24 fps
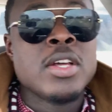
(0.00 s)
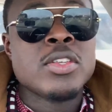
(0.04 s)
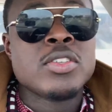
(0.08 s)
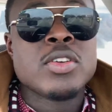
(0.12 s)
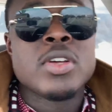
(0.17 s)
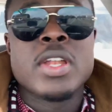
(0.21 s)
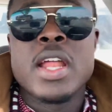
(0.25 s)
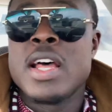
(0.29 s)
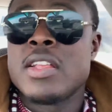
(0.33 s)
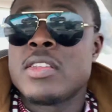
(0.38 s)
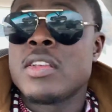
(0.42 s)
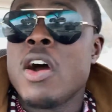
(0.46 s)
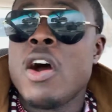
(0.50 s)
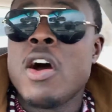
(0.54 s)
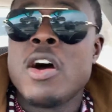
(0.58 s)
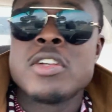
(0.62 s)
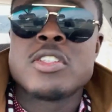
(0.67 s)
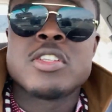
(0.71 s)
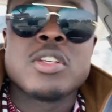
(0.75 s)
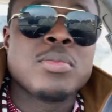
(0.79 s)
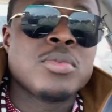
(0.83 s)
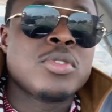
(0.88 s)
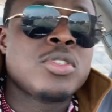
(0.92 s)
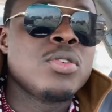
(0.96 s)
So that's
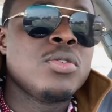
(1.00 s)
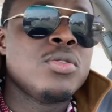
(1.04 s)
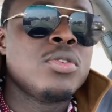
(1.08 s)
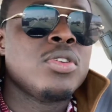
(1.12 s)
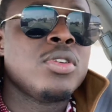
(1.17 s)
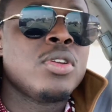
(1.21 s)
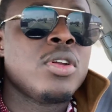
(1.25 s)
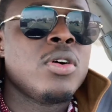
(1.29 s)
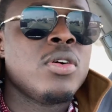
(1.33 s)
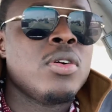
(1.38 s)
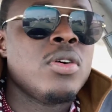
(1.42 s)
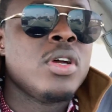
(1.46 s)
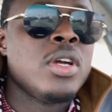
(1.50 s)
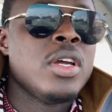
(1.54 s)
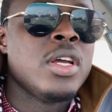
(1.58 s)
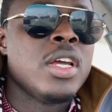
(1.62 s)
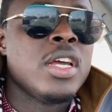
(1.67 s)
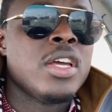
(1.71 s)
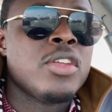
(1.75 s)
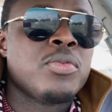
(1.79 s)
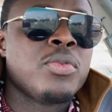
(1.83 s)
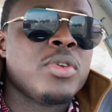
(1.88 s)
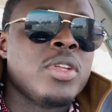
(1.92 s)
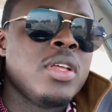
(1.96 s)
awesome too. You know,
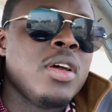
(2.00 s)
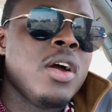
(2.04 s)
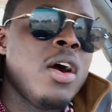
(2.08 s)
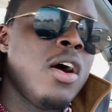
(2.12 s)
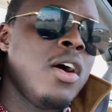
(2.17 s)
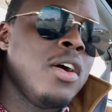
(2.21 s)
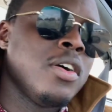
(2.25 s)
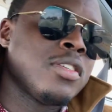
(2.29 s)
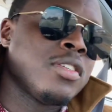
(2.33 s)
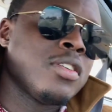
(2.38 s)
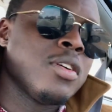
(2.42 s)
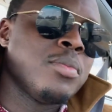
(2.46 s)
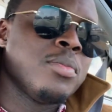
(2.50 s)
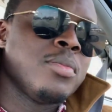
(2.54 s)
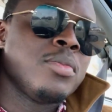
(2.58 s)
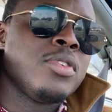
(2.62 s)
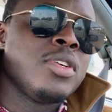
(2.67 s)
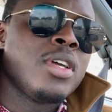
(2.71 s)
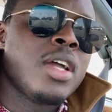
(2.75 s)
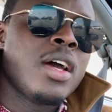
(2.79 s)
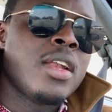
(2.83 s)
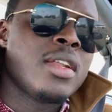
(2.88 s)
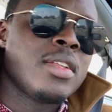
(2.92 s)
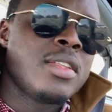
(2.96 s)
it's really
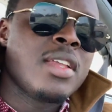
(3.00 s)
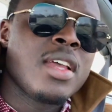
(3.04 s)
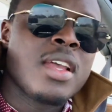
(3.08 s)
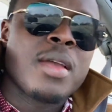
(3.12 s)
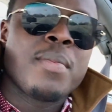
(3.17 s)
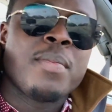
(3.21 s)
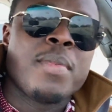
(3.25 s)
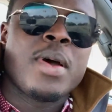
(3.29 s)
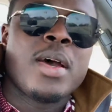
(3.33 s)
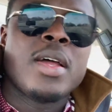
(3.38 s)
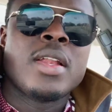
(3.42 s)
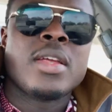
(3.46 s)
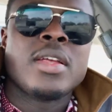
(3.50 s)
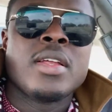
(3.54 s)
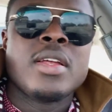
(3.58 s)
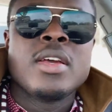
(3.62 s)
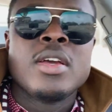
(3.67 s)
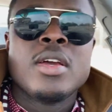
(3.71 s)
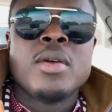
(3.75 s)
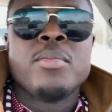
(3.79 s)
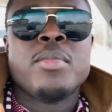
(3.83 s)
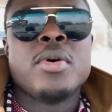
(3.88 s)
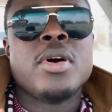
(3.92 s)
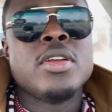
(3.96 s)
awesome. You got to think about it.
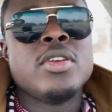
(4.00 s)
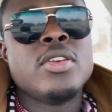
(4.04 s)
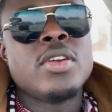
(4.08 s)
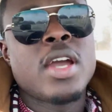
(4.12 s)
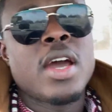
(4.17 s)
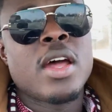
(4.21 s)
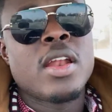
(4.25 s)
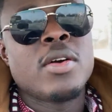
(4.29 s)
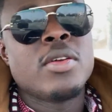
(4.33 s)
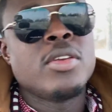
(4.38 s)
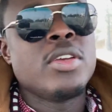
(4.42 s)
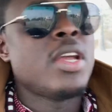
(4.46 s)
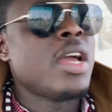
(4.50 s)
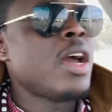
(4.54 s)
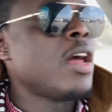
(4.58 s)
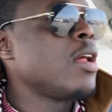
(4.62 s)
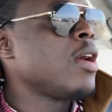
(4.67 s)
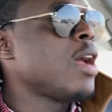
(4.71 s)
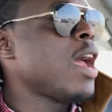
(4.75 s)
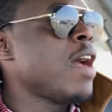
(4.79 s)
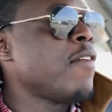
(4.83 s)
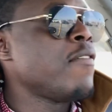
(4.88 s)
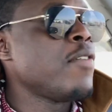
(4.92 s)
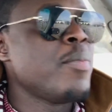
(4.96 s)
But you
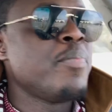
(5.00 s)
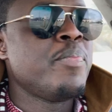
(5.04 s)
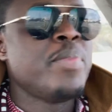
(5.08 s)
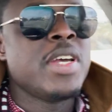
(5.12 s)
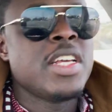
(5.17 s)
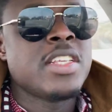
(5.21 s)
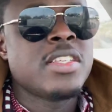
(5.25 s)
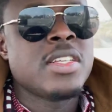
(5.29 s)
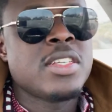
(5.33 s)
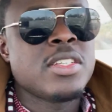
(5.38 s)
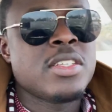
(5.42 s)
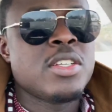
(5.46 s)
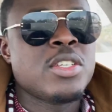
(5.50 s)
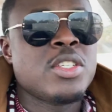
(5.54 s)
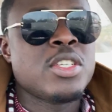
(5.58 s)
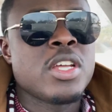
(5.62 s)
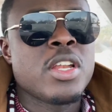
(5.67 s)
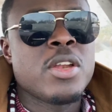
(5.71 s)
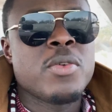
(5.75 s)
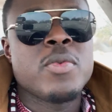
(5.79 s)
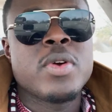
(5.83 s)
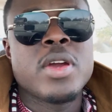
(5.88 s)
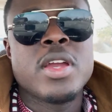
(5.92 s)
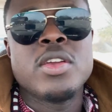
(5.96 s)
gotta have a business to
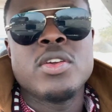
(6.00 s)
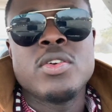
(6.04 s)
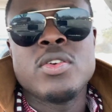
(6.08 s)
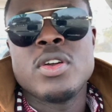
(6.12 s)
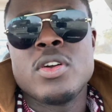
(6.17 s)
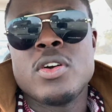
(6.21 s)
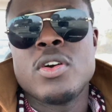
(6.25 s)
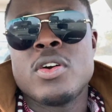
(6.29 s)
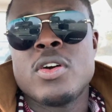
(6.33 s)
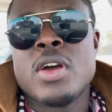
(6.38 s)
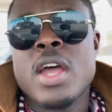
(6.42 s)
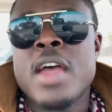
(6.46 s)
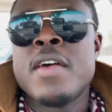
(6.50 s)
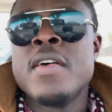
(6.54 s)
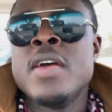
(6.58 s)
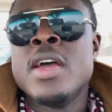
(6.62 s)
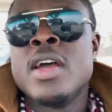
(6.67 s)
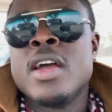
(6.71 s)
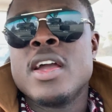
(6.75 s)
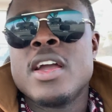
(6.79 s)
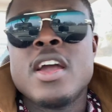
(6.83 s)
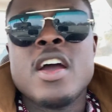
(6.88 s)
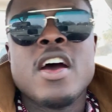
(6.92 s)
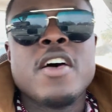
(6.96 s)
generate. You ain't gonna
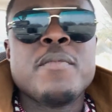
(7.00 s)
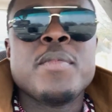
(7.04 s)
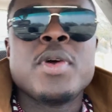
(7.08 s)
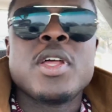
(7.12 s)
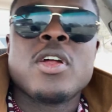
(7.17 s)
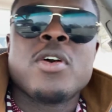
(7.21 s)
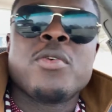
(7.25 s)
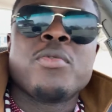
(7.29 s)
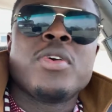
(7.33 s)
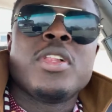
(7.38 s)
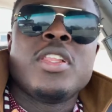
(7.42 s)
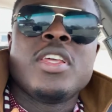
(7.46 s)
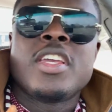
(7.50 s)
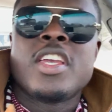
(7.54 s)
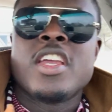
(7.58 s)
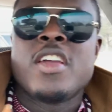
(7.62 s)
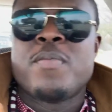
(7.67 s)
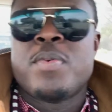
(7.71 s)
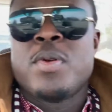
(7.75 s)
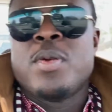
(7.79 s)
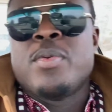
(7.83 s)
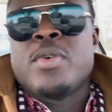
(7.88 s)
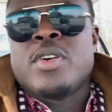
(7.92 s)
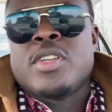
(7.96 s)
have government don't really
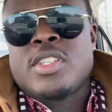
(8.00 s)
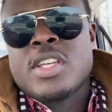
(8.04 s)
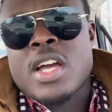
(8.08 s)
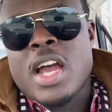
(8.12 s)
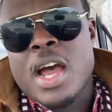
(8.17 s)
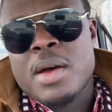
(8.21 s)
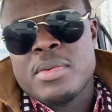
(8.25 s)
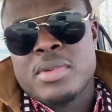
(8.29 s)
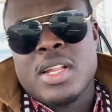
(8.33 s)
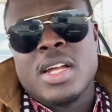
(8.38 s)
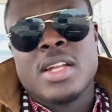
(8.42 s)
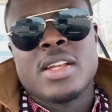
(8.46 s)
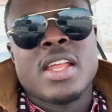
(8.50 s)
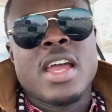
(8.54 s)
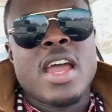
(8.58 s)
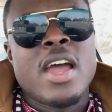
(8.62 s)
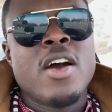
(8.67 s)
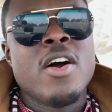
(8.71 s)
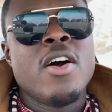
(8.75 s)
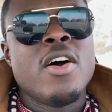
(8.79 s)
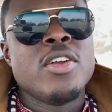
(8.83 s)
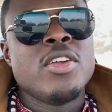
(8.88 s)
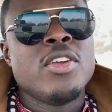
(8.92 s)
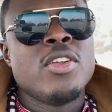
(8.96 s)
give people jobs like
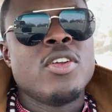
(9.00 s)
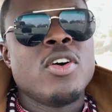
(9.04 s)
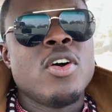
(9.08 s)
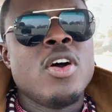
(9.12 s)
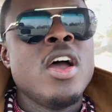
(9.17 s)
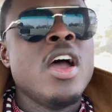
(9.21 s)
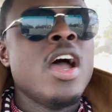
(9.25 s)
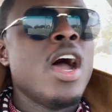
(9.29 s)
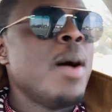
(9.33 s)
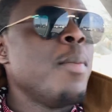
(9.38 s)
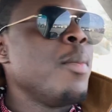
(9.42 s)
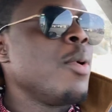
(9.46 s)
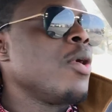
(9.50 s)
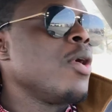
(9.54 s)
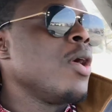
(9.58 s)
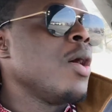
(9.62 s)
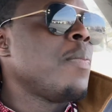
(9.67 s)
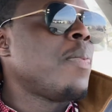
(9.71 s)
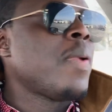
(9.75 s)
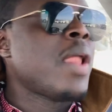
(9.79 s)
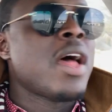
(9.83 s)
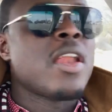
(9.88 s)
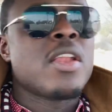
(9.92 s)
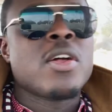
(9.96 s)
that. Oh, you know, I'm gonna go
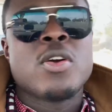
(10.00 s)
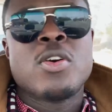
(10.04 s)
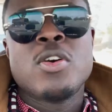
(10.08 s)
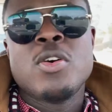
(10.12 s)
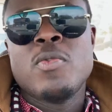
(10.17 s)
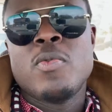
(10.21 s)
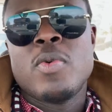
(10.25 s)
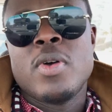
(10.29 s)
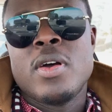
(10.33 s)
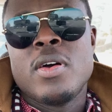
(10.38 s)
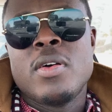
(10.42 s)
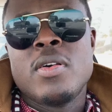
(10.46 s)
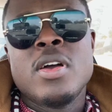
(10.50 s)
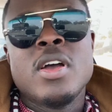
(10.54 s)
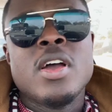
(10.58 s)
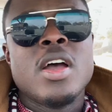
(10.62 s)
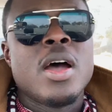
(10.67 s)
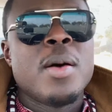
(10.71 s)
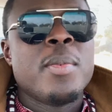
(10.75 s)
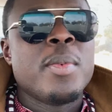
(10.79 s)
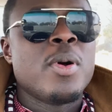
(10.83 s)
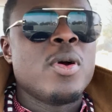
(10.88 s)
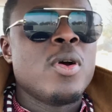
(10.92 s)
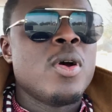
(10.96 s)
apply to Goodwill.
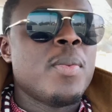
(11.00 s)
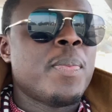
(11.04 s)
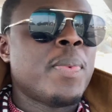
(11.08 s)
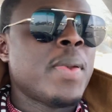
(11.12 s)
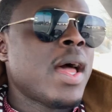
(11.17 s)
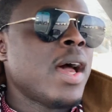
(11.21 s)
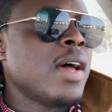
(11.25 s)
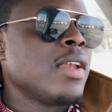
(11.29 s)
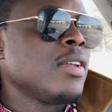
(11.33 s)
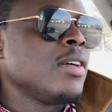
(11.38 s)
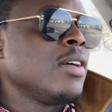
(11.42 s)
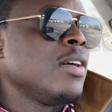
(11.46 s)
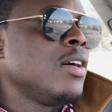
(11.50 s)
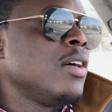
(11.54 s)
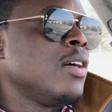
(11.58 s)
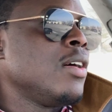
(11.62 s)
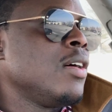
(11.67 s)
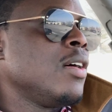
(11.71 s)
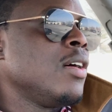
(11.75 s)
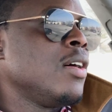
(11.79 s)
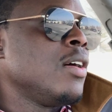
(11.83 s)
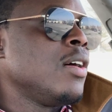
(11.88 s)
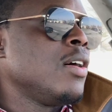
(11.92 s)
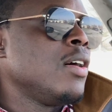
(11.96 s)
I'm gonna go apply
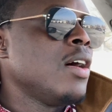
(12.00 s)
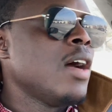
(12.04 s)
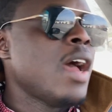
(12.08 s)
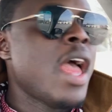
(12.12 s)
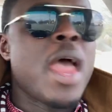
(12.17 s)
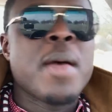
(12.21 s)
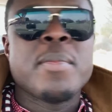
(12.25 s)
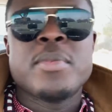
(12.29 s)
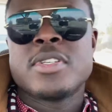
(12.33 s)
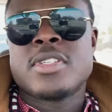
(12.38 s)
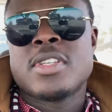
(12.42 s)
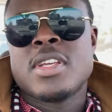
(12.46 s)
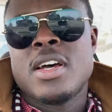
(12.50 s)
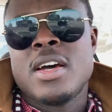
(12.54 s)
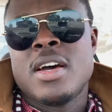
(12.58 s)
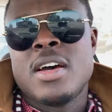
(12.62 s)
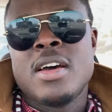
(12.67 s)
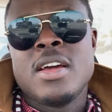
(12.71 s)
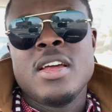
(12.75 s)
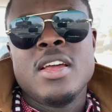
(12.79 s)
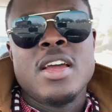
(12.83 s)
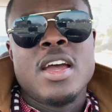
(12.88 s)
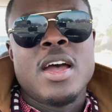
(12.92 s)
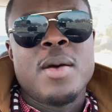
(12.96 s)
to
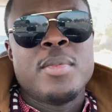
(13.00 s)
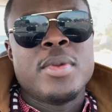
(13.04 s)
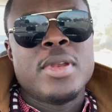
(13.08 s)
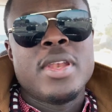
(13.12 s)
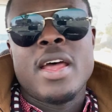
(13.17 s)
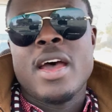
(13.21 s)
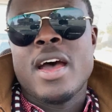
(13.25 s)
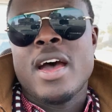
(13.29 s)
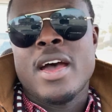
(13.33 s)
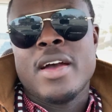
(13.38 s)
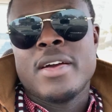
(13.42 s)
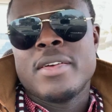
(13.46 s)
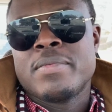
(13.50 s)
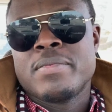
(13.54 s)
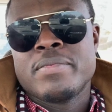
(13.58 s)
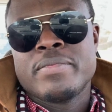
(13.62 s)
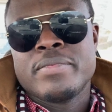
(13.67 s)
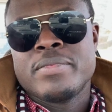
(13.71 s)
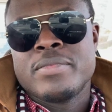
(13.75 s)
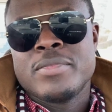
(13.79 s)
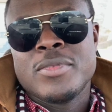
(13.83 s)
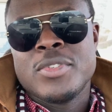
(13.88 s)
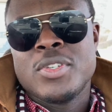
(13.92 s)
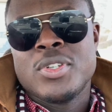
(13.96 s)
Amazon. I mean, nah,
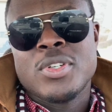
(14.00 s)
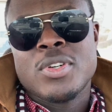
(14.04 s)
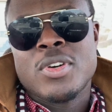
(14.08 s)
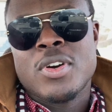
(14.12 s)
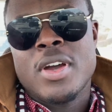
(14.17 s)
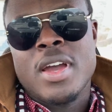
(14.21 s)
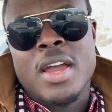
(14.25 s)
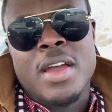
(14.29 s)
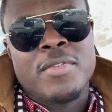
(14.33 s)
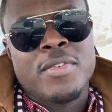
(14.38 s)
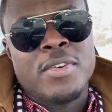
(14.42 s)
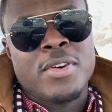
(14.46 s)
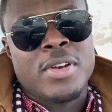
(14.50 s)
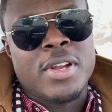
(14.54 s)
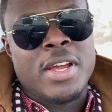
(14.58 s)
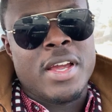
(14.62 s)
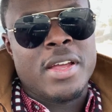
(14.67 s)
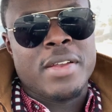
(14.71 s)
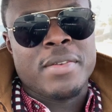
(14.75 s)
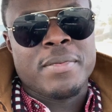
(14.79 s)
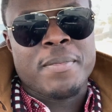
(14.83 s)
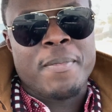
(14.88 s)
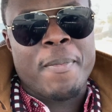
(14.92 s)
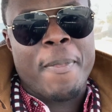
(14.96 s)
you ain't gonna have all
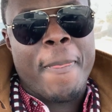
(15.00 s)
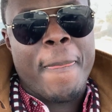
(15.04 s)
that.